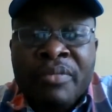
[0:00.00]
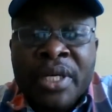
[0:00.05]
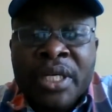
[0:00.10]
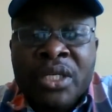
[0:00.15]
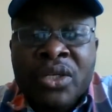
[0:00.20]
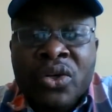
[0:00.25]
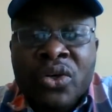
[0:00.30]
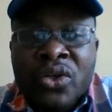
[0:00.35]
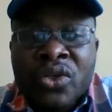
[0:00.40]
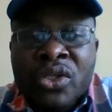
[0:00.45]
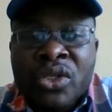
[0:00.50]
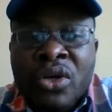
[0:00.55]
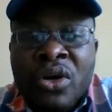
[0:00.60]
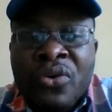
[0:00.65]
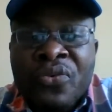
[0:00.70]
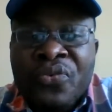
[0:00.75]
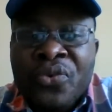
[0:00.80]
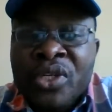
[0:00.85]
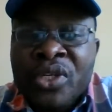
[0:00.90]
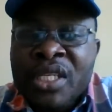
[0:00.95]
But those
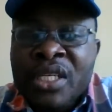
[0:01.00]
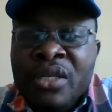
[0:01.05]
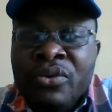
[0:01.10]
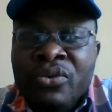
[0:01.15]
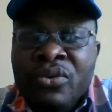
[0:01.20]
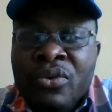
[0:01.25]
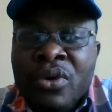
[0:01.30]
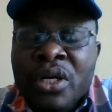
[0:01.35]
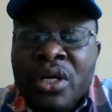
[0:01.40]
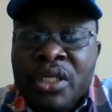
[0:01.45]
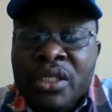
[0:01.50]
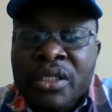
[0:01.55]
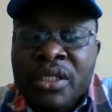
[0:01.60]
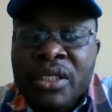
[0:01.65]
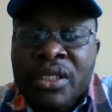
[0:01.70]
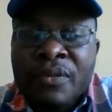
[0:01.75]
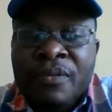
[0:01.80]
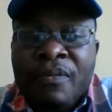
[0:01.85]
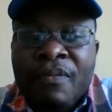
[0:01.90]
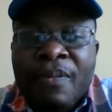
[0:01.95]
unforeseen
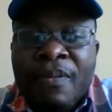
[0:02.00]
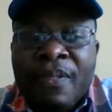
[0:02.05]
ones,